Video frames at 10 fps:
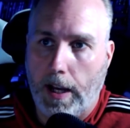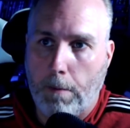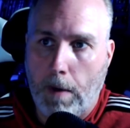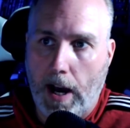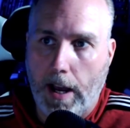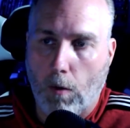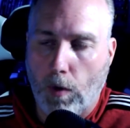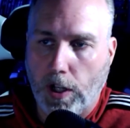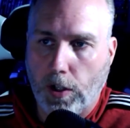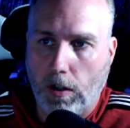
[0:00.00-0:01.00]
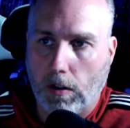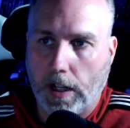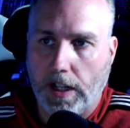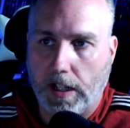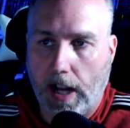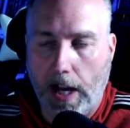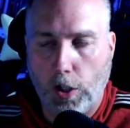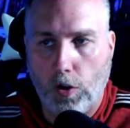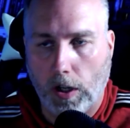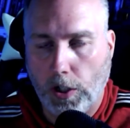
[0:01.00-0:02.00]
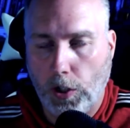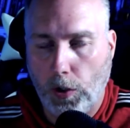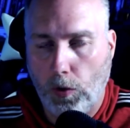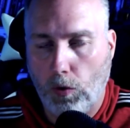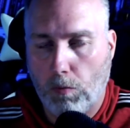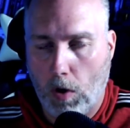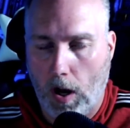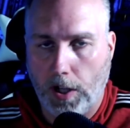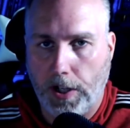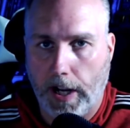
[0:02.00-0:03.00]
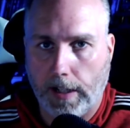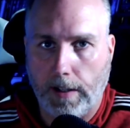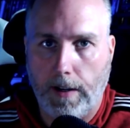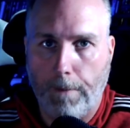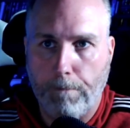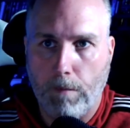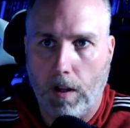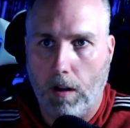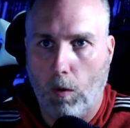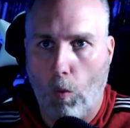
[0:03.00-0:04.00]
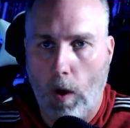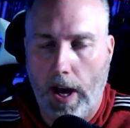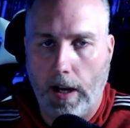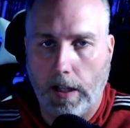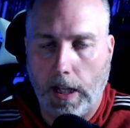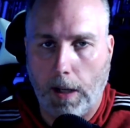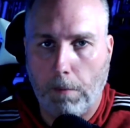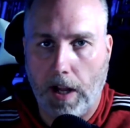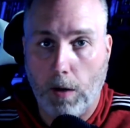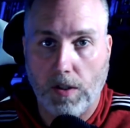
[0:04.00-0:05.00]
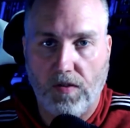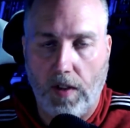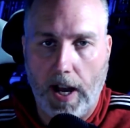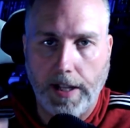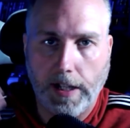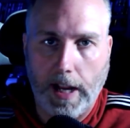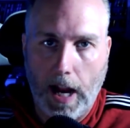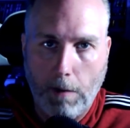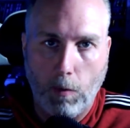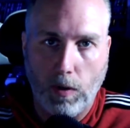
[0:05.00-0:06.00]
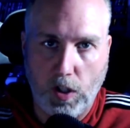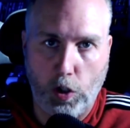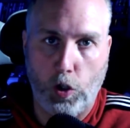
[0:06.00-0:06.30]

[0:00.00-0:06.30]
in my original Construct 2 project, when the player was flying, the camera would